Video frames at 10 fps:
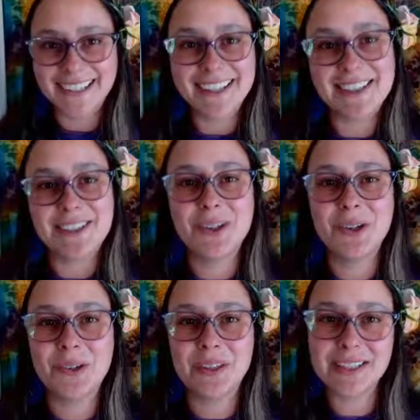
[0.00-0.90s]

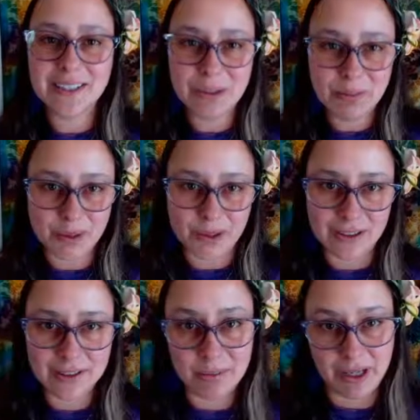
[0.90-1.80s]
So this little bird is
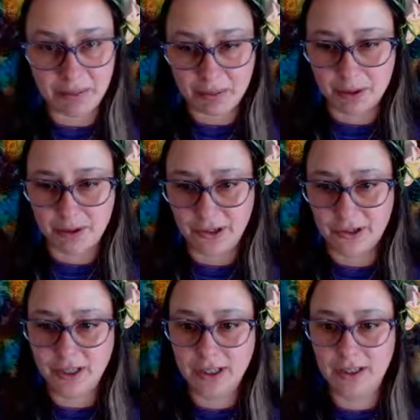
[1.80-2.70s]
a baby bird,
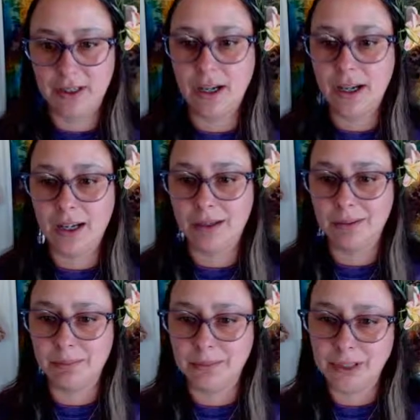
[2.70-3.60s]

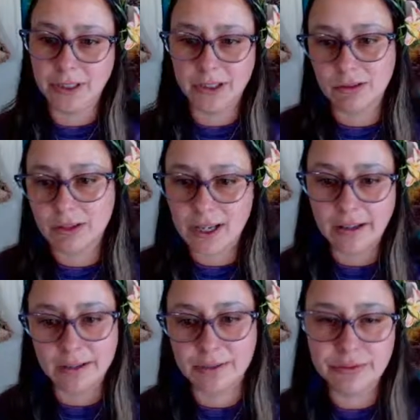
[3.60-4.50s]
kind
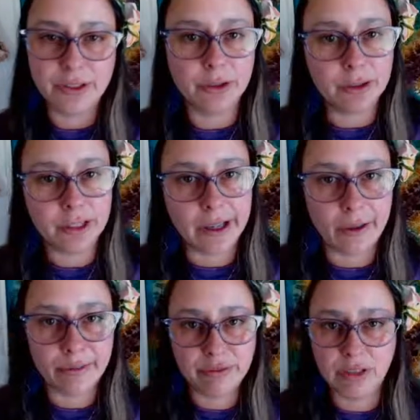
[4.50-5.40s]
of figuring
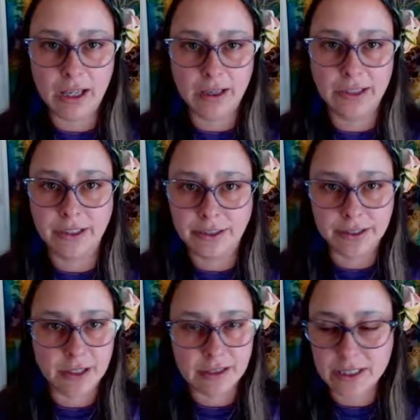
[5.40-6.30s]
out flying and
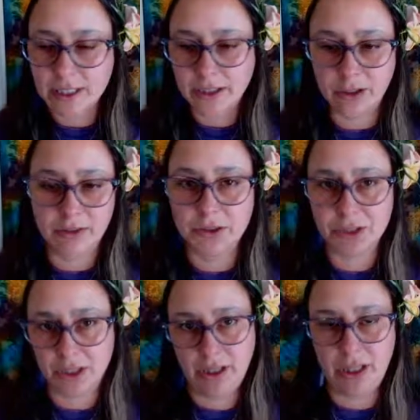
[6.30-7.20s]
hunting and all those
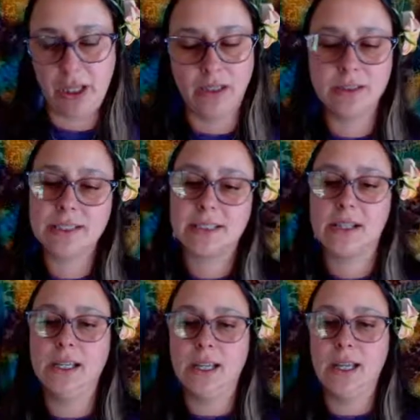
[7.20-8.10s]
good things.
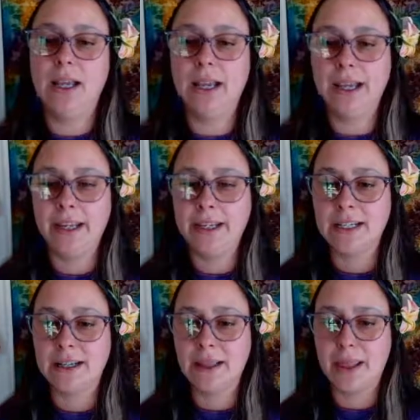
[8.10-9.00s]

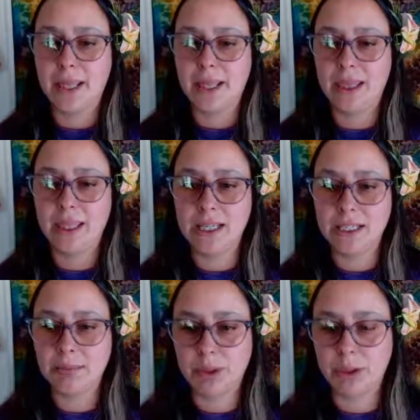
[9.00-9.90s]
And this
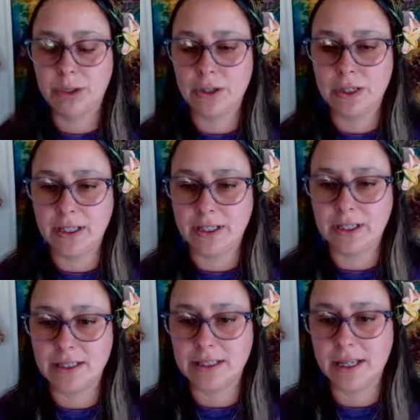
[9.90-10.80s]
bird
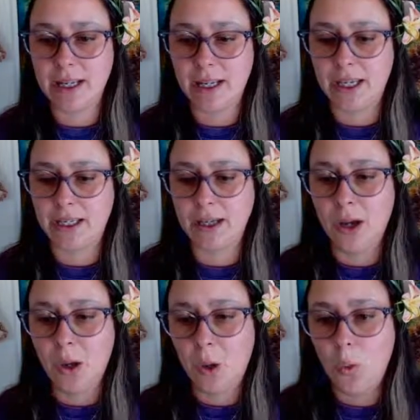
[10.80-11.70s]
is a
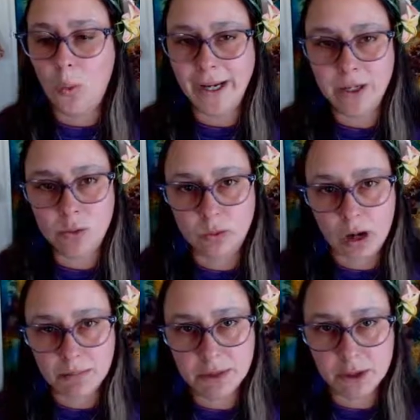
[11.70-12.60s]

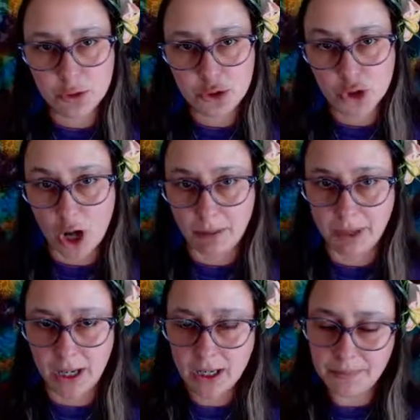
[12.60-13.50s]
white-rumped
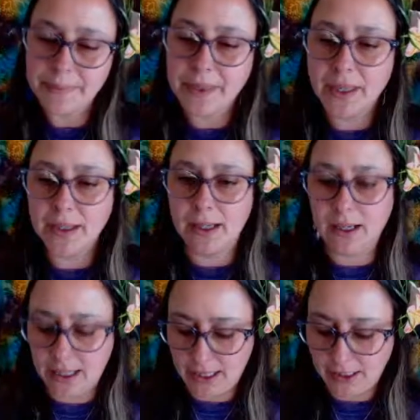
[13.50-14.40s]
shama,
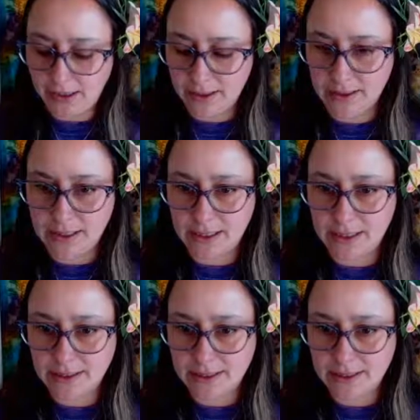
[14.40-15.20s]
and it